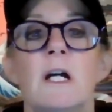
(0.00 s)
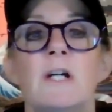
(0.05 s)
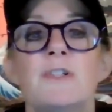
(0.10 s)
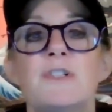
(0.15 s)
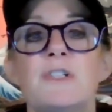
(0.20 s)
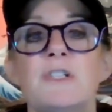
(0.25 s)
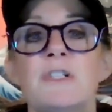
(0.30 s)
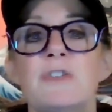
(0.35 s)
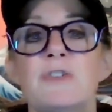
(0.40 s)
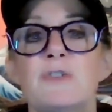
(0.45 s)
and
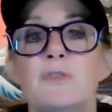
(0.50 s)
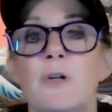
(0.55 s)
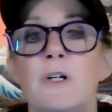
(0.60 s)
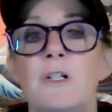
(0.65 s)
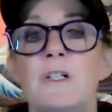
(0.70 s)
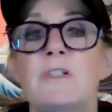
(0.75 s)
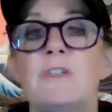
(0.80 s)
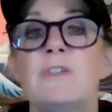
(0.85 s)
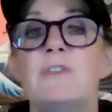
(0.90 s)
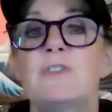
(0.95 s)
she has
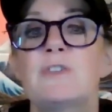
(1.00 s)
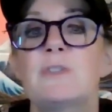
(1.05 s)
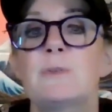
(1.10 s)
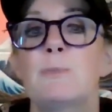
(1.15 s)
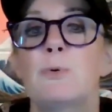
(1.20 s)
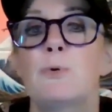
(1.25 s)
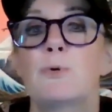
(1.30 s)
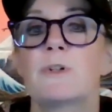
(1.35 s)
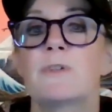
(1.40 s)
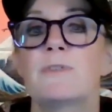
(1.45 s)
credited
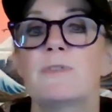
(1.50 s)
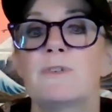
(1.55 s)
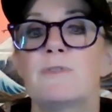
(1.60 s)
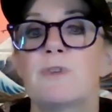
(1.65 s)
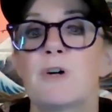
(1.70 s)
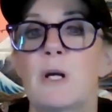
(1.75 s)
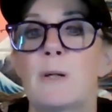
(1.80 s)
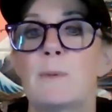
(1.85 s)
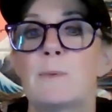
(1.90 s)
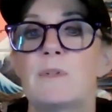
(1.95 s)
supportive
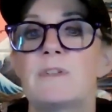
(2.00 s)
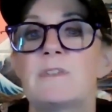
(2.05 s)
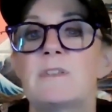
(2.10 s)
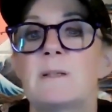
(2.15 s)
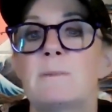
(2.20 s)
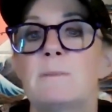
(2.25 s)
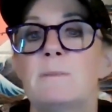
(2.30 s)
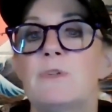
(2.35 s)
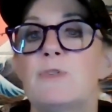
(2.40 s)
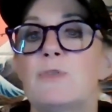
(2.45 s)
environments
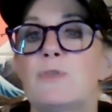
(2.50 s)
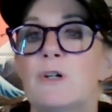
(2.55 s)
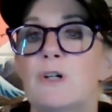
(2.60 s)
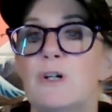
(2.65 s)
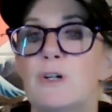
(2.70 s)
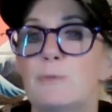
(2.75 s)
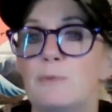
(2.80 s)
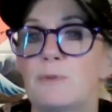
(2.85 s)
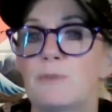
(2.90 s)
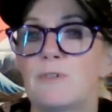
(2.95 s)
and mental
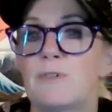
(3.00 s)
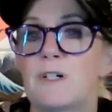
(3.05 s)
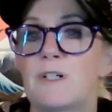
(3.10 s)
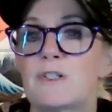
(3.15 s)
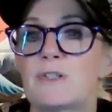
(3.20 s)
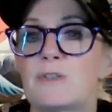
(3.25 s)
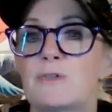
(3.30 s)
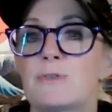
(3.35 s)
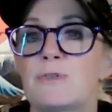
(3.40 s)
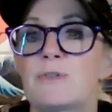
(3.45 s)
health
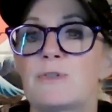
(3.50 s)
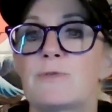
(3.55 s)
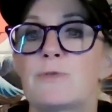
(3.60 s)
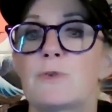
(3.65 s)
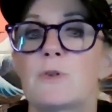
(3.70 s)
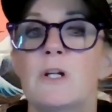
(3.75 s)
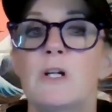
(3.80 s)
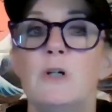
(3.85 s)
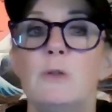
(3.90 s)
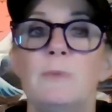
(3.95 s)
professionals
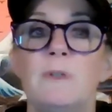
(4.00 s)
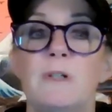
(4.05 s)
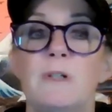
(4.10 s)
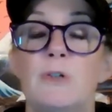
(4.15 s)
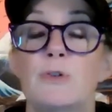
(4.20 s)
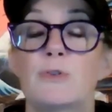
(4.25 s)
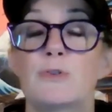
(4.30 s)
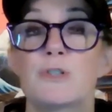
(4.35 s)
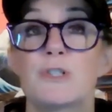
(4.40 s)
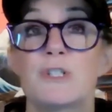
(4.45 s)
for helping
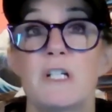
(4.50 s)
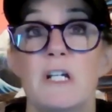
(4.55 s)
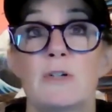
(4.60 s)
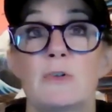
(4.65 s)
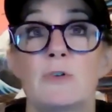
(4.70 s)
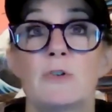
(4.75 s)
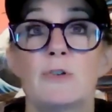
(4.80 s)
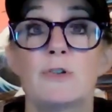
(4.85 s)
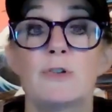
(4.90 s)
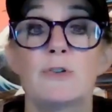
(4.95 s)
her
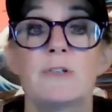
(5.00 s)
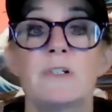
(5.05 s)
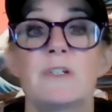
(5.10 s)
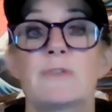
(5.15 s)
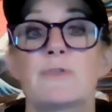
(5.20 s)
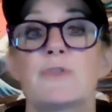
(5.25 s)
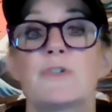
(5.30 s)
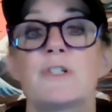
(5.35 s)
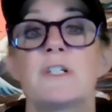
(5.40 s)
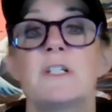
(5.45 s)
channel her
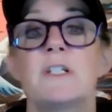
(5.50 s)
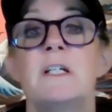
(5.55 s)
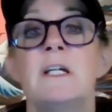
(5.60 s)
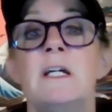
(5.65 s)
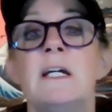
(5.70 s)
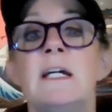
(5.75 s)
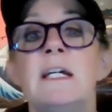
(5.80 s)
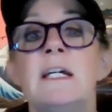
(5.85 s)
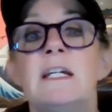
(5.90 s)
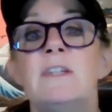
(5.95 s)
energy
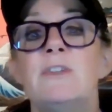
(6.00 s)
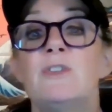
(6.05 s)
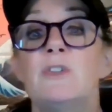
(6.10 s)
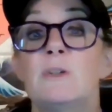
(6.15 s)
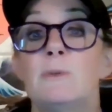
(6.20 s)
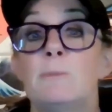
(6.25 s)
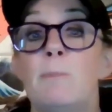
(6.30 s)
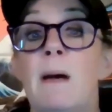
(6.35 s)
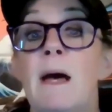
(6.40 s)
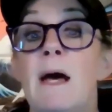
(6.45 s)
into
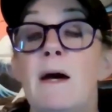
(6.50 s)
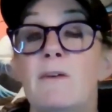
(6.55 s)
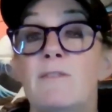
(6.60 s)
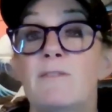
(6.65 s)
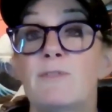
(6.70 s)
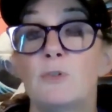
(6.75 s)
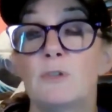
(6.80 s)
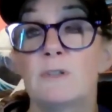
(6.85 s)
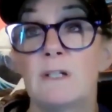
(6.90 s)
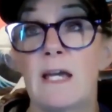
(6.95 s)

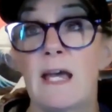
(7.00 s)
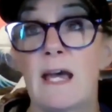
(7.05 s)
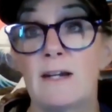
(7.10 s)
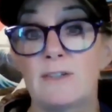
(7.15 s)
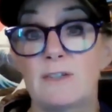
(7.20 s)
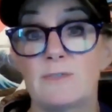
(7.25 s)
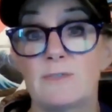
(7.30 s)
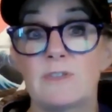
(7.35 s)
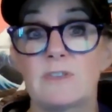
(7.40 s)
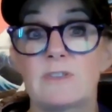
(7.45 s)
impactful
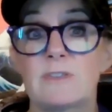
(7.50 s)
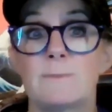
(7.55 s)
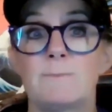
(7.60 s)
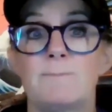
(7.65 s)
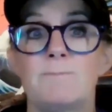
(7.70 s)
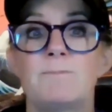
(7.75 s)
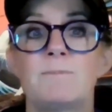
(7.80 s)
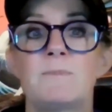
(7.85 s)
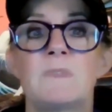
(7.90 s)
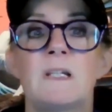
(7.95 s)

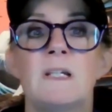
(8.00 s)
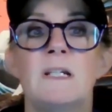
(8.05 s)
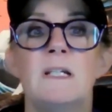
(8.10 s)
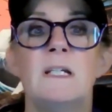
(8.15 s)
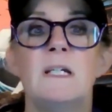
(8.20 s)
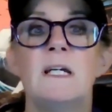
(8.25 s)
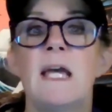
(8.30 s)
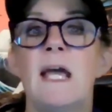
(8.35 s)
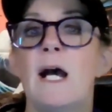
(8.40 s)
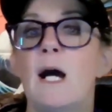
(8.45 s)
activism.
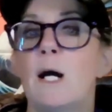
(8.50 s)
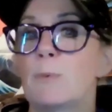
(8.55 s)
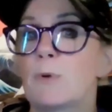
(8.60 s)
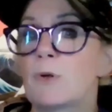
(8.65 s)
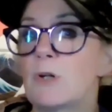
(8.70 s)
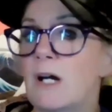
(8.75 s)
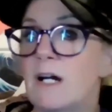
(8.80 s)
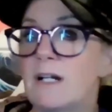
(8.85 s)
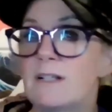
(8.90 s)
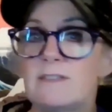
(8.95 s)

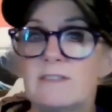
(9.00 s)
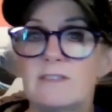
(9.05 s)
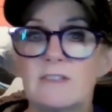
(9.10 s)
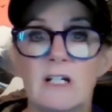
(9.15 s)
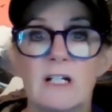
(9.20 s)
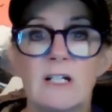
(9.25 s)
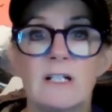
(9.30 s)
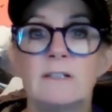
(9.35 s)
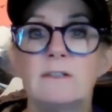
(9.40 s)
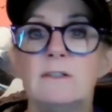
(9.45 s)
Albert
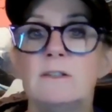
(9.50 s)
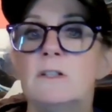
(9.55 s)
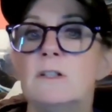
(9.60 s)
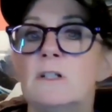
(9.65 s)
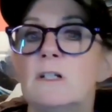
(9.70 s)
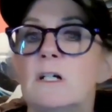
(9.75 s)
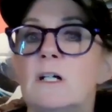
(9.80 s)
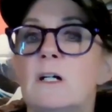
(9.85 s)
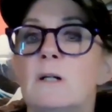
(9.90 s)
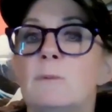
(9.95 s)
Einstein,
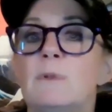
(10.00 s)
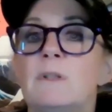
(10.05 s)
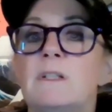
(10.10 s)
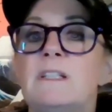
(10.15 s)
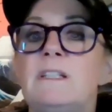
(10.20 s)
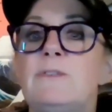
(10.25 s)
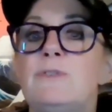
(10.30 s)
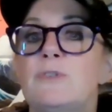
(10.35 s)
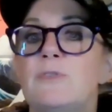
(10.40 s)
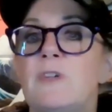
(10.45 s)

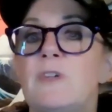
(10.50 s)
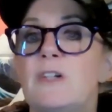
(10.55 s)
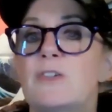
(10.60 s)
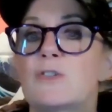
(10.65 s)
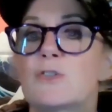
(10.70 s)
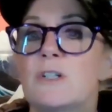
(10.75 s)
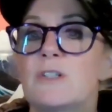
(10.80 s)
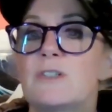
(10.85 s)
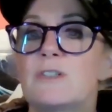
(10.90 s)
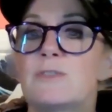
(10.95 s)
believed to have had
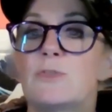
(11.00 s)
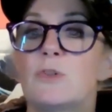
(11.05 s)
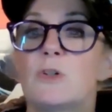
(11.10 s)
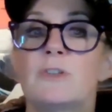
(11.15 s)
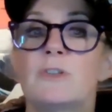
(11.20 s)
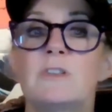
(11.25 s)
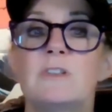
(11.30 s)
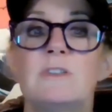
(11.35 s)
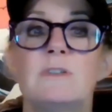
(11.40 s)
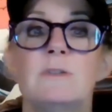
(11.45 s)
traits of
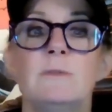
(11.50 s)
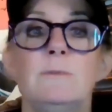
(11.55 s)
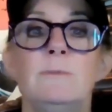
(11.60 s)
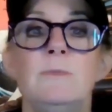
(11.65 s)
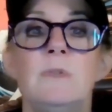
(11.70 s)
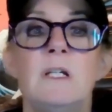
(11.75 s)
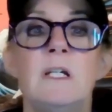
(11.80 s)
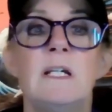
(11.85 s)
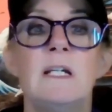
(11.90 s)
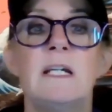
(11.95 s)

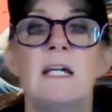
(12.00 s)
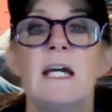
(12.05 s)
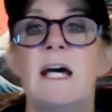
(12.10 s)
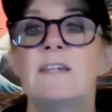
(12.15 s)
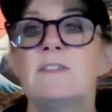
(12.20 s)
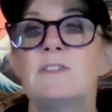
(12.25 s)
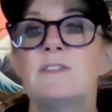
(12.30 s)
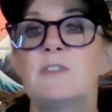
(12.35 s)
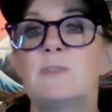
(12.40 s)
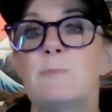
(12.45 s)
autism,
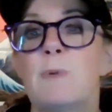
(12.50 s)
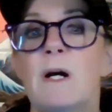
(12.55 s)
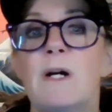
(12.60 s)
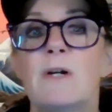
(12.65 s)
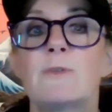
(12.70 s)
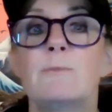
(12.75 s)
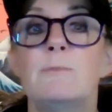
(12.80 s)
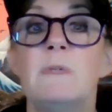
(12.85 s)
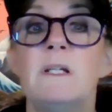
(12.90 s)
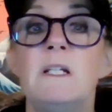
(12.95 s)
has
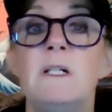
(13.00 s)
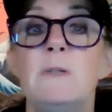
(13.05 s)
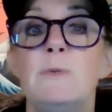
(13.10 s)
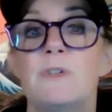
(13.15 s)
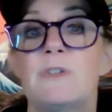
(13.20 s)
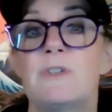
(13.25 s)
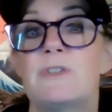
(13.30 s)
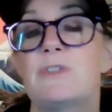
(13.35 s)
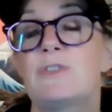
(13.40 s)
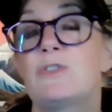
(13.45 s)
inspired many
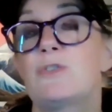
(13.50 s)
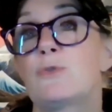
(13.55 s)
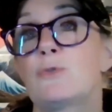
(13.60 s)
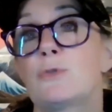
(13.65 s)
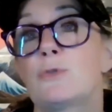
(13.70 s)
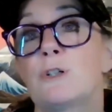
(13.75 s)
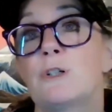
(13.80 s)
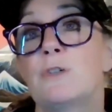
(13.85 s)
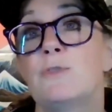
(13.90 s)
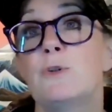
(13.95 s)
with this
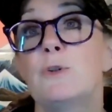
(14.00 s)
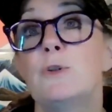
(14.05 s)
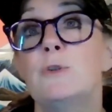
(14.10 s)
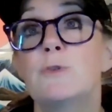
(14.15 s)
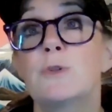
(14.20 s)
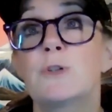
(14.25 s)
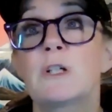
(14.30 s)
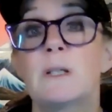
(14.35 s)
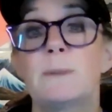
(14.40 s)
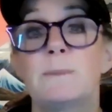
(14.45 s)
story of
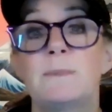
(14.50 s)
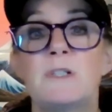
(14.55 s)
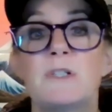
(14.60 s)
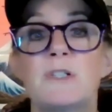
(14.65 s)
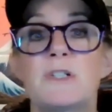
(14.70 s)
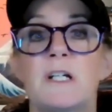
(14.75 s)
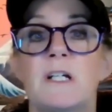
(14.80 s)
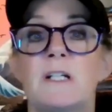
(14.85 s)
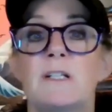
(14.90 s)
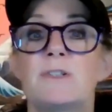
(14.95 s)
overcoming
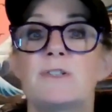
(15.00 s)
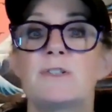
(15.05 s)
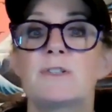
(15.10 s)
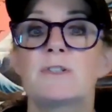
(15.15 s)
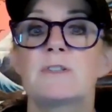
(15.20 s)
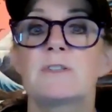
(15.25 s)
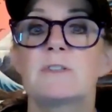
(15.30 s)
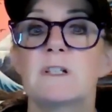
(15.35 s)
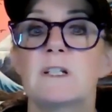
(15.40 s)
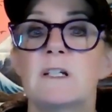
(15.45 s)

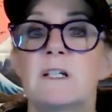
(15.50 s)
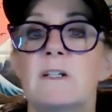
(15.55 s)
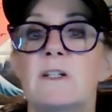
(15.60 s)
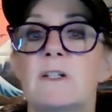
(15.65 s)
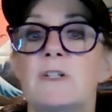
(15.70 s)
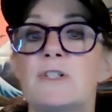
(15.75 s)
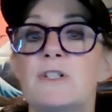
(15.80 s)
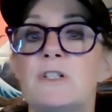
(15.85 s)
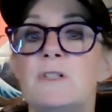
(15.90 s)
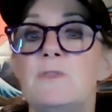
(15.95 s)
challenges and
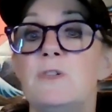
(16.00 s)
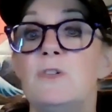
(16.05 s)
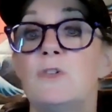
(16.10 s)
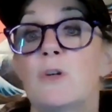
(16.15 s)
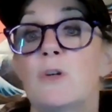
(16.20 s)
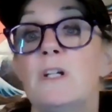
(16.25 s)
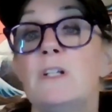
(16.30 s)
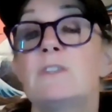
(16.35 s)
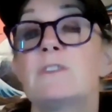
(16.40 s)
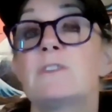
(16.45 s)
achieving
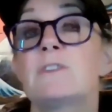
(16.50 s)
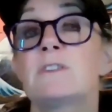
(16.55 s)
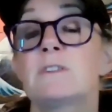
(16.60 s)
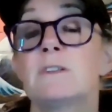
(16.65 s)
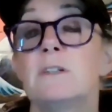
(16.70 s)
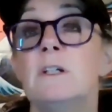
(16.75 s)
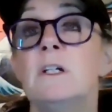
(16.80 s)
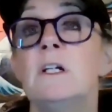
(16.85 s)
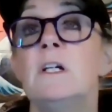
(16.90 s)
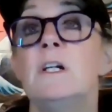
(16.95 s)
greatness
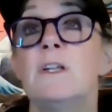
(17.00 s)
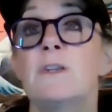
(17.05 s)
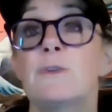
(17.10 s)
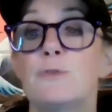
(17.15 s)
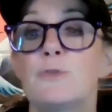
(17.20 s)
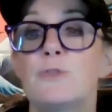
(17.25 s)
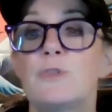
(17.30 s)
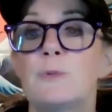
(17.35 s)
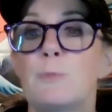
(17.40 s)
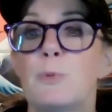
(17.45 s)

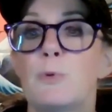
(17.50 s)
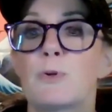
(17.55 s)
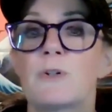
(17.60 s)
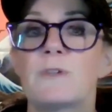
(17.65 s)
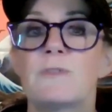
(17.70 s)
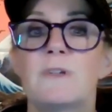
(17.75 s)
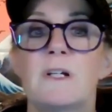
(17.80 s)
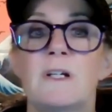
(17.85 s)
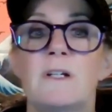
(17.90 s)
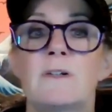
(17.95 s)
through
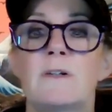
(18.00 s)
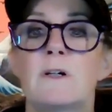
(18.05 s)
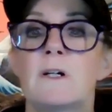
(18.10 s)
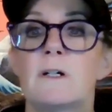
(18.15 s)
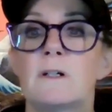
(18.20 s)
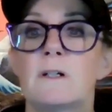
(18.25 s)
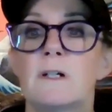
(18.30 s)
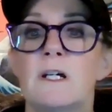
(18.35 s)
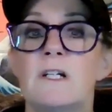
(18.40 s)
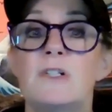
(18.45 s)
supportive
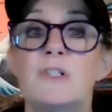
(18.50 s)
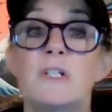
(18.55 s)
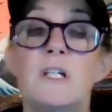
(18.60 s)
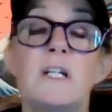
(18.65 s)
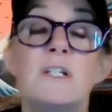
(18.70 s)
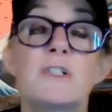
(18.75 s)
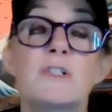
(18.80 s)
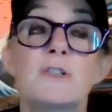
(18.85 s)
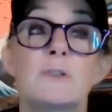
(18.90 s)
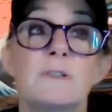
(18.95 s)

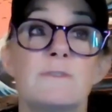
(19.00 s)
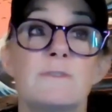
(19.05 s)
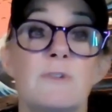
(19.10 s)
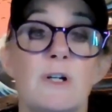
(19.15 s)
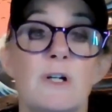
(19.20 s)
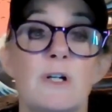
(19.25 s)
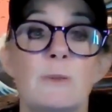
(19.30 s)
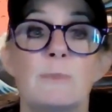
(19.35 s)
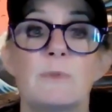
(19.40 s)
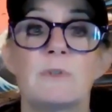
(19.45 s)
educational
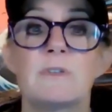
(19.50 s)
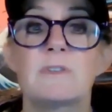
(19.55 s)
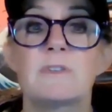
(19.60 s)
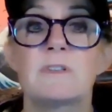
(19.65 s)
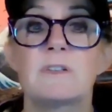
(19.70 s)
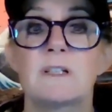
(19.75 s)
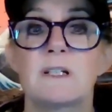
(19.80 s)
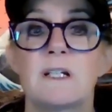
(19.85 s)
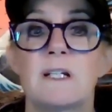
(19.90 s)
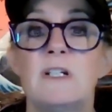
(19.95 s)

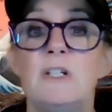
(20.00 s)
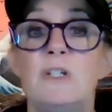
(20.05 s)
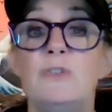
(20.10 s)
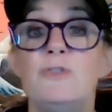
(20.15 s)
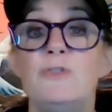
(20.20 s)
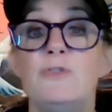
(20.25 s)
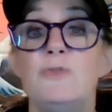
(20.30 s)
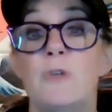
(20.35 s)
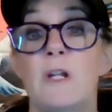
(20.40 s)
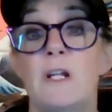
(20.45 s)
environments and
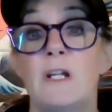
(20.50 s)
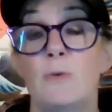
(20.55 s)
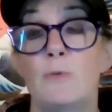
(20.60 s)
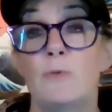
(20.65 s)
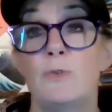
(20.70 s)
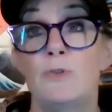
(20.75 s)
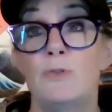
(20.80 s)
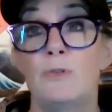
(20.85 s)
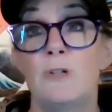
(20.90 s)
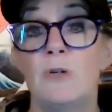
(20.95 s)
his
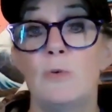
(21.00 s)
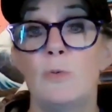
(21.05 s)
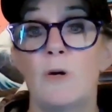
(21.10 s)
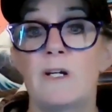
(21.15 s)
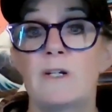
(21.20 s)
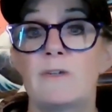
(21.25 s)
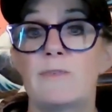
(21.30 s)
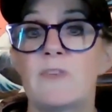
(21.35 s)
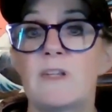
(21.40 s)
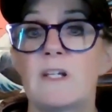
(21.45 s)
unique
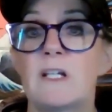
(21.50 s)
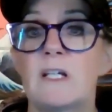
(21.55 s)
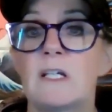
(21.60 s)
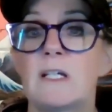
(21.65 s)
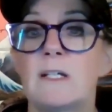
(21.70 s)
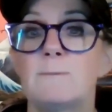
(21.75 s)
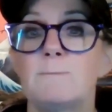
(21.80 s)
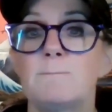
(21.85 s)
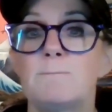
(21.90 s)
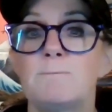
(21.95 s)
way of
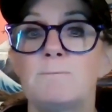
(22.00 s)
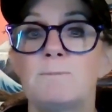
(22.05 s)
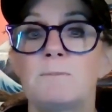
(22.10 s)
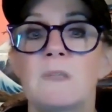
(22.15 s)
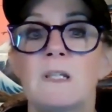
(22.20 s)
thinking.